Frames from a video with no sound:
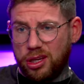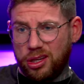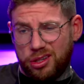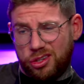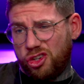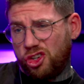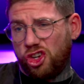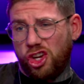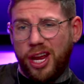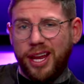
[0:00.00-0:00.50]

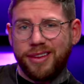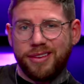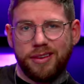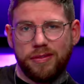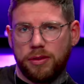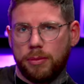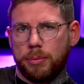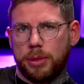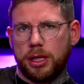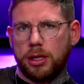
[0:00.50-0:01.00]
shit,
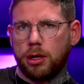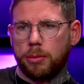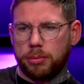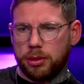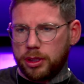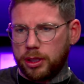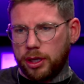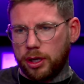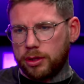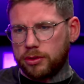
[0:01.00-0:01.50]
if I'm being
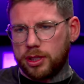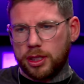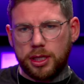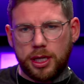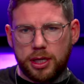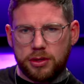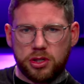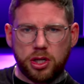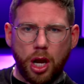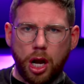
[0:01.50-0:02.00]
completely honest.
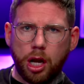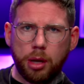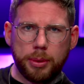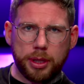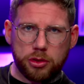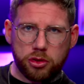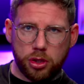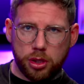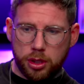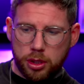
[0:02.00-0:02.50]
It's
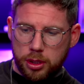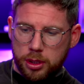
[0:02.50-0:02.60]
garbage.